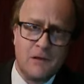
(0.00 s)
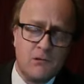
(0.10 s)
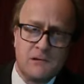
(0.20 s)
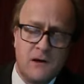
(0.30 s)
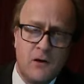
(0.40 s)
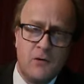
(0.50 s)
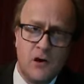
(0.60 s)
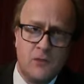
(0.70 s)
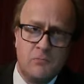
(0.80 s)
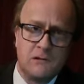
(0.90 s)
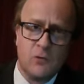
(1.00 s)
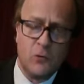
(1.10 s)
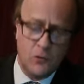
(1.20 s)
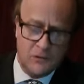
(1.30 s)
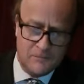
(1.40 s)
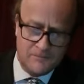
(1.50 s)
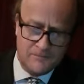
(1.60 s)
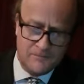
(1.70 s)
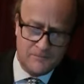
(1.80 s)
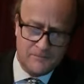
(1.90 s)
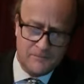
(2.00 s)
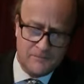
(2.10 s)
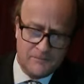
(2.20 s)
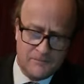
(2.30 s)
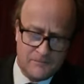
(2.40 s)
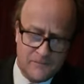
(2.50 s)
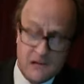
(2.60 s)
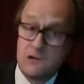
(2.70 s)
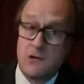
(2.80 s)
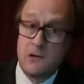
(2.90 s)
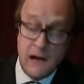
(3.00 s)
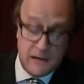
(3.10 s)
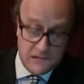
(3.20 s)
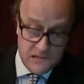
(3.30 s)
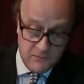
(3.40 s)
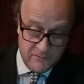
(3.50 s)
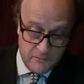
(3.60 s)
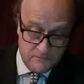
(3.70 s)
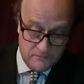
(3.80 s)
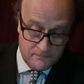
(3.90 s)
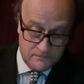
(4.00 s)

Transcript: There was no hope at all. They shook hands, some of them.